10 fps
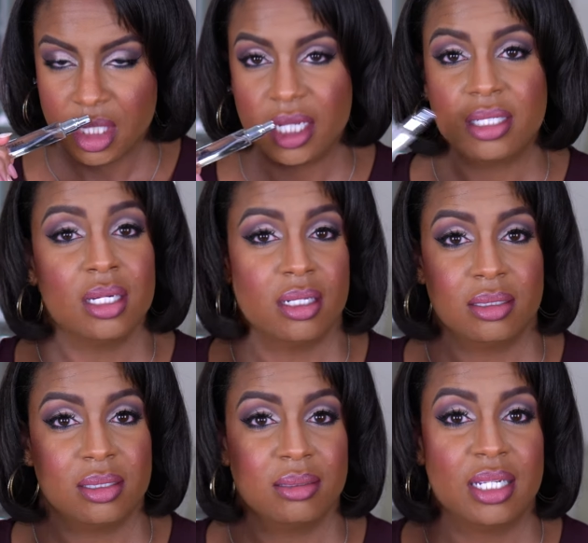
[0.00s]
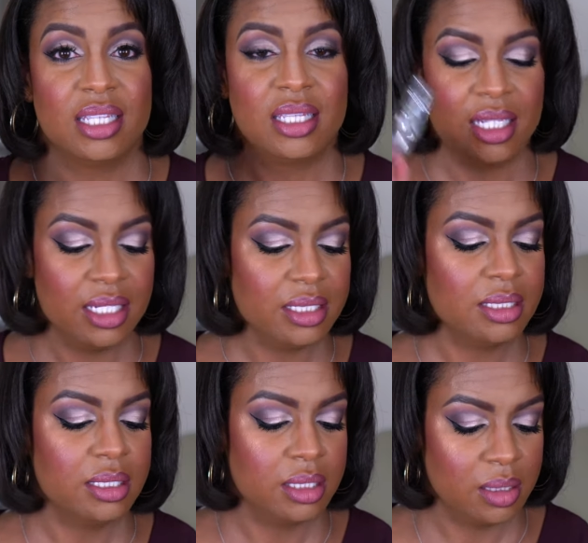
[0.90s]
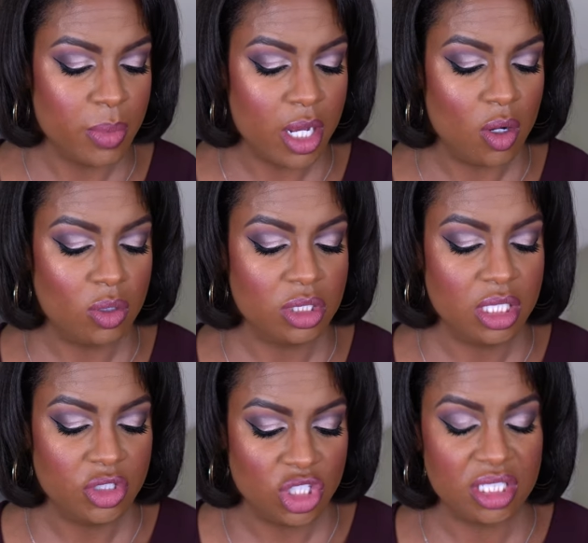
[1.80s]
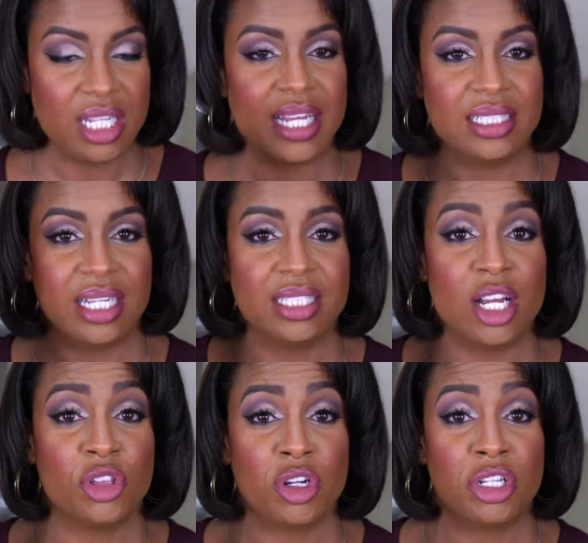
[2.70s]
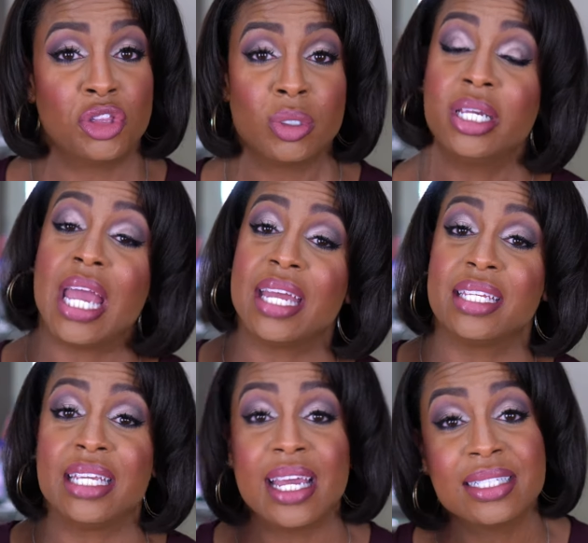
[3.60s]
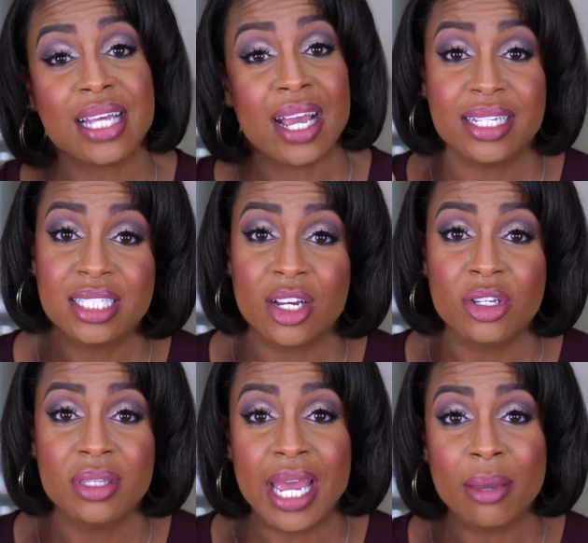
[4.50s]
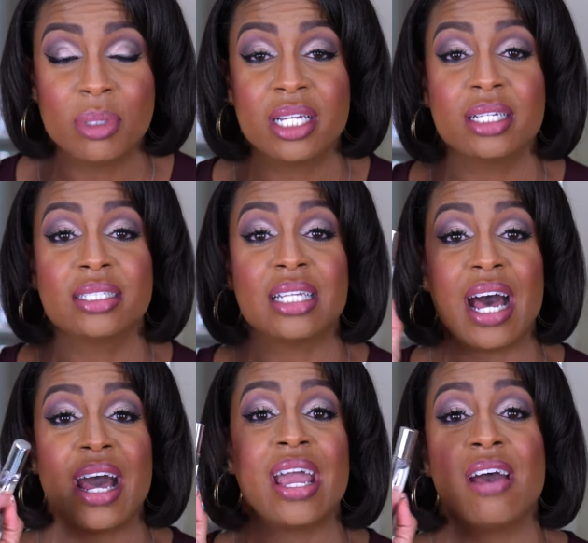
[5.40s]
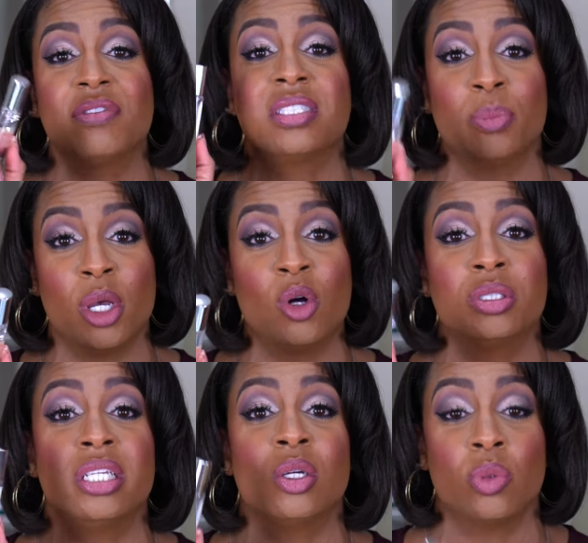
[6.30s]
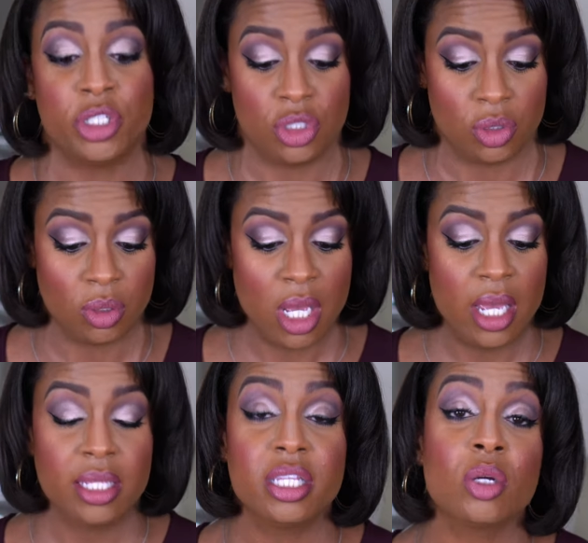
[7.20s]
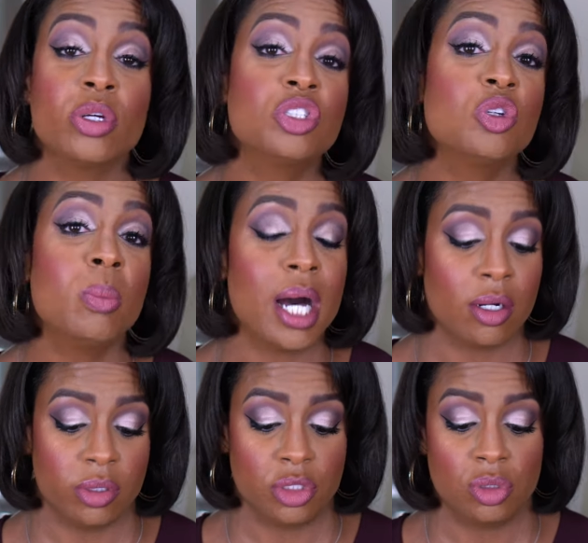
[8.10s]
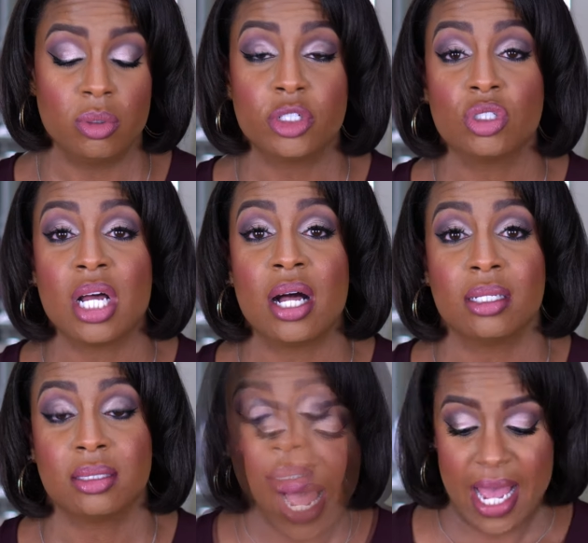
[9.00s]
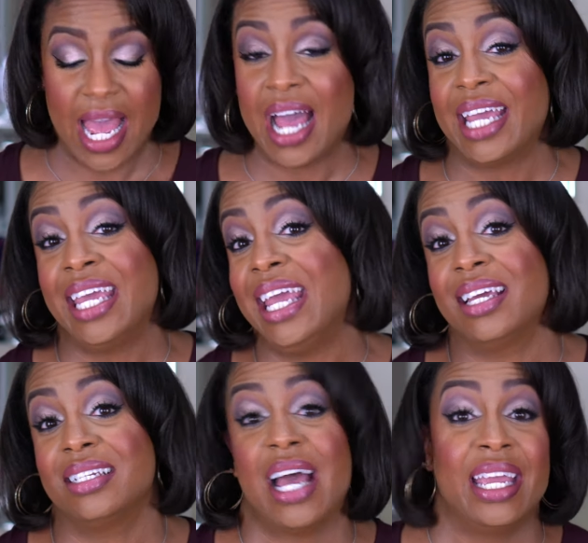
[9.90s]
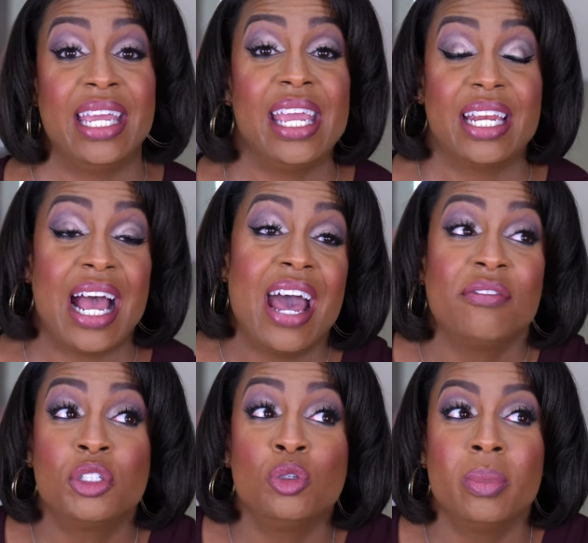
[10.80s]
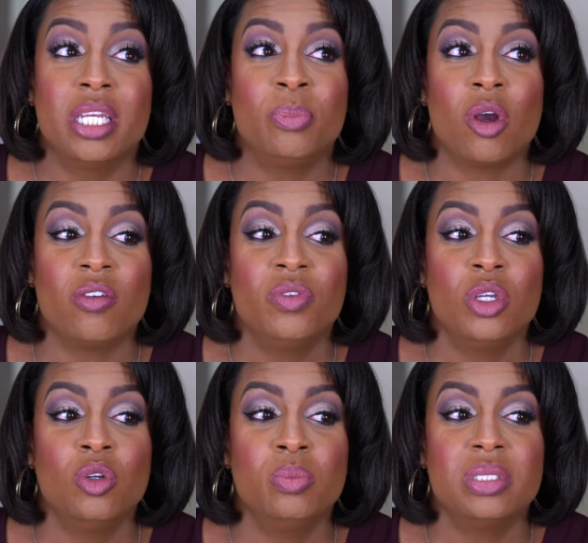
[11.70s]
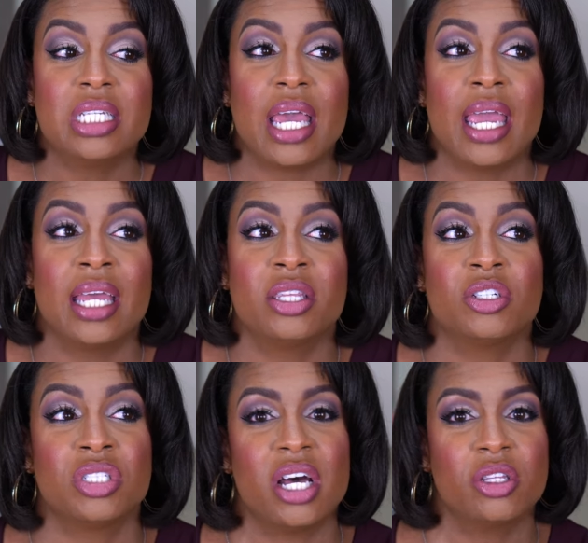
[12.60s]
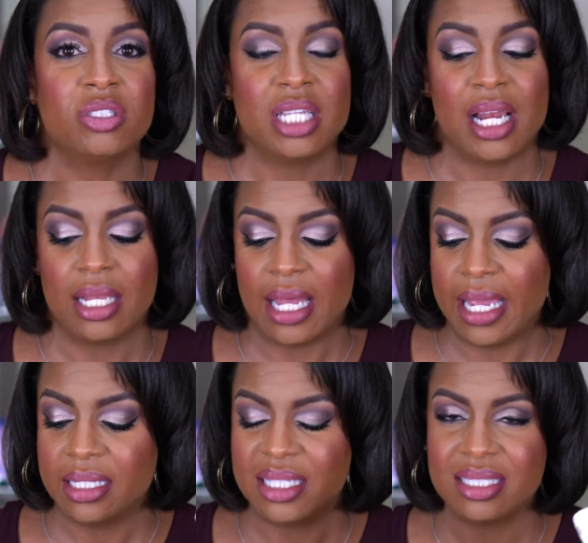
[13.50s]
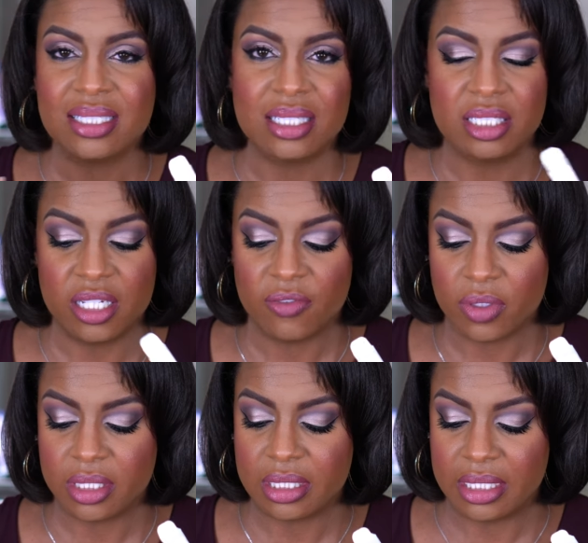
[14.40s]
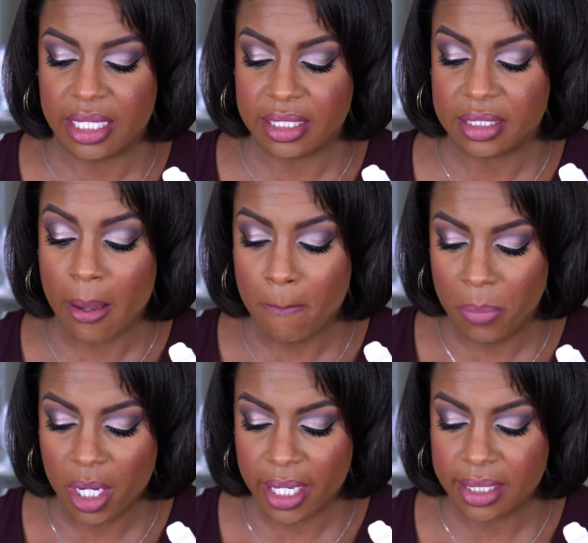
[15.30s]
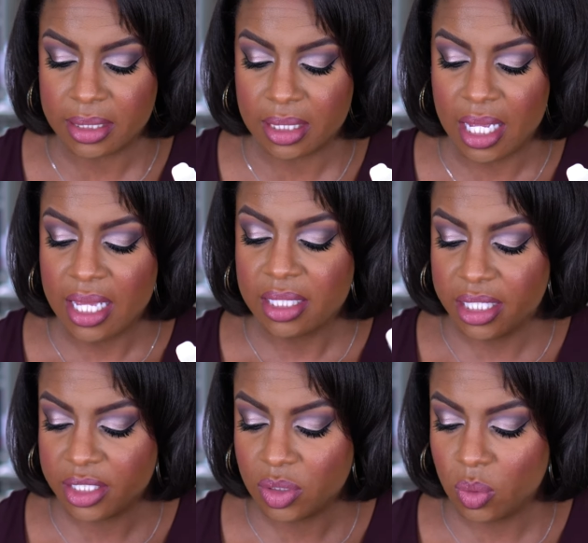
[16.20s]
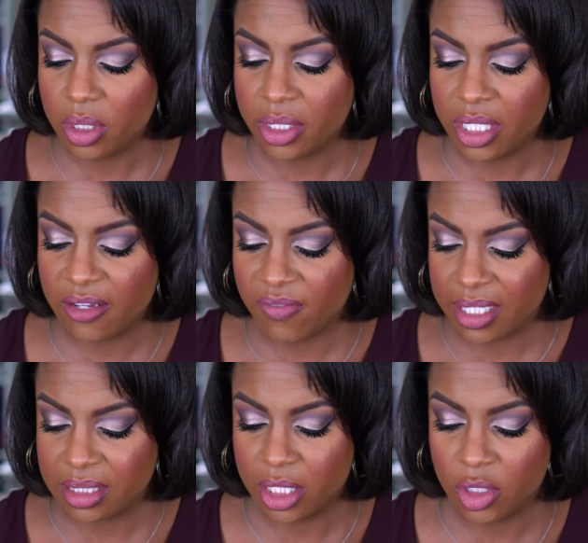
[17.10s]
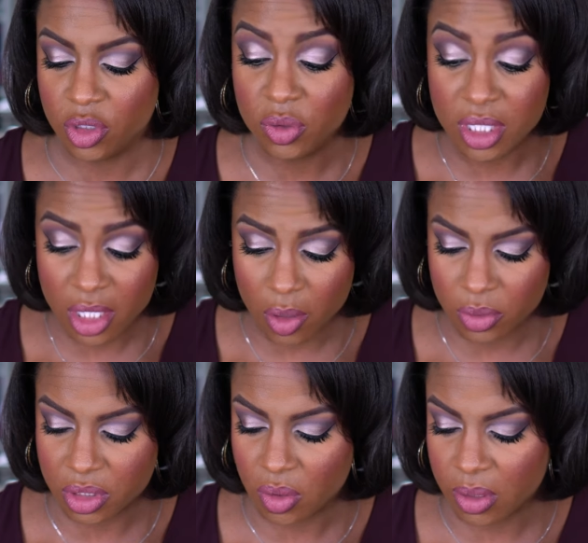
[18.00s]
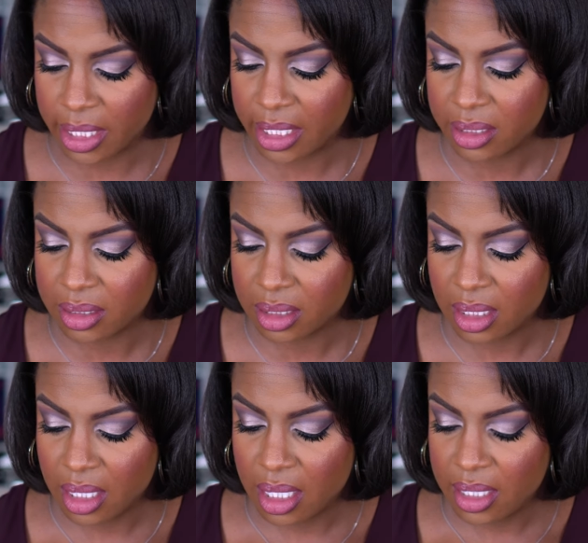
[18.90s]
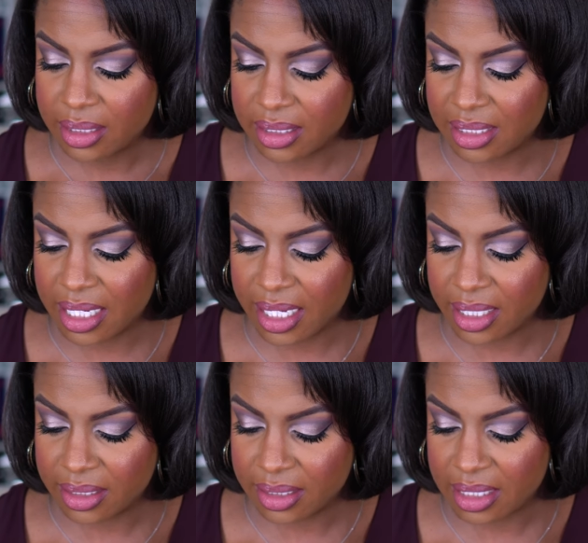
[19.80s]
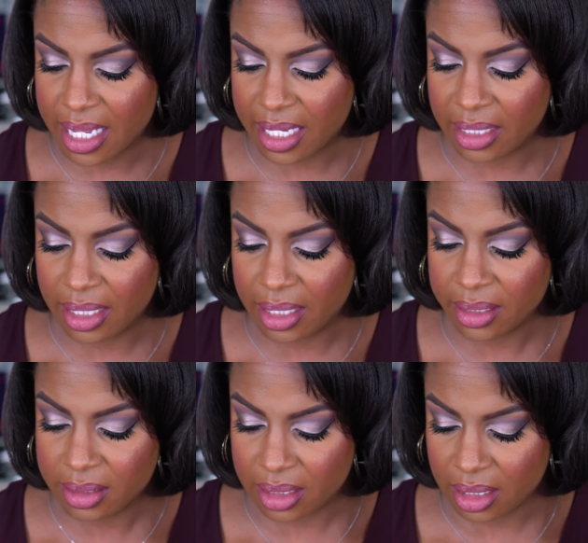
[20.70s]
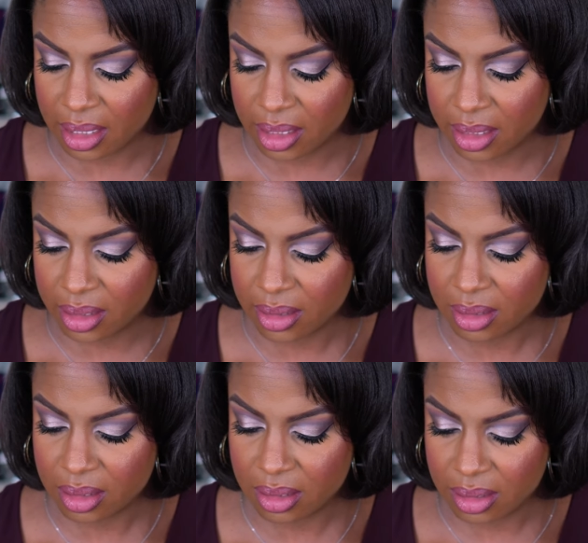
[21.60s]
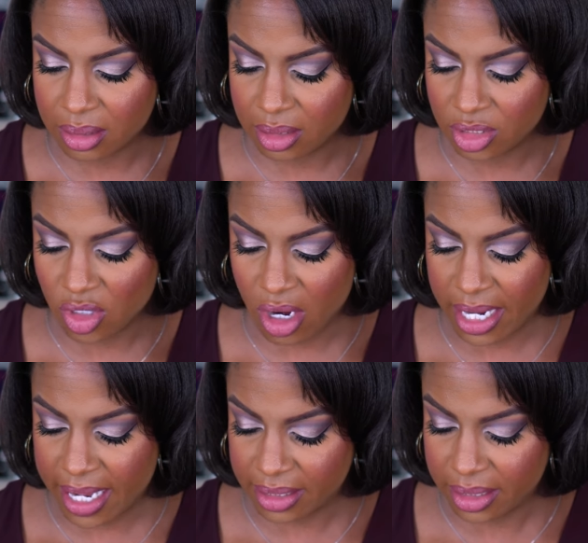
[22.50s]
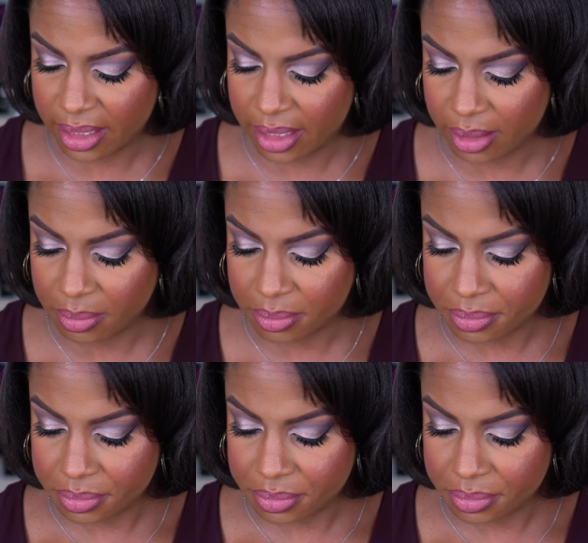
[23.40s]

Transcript: It does. This smells just like Santal 33, and yes, I can tell you that because I have smelled the original. The original bottle is $200. I, I can't. I can't. I have too many perfumes, and there's others that I like. This is a different scent, but this one, if I tell you the notes on it, says that it is Sorry, gotta look it up.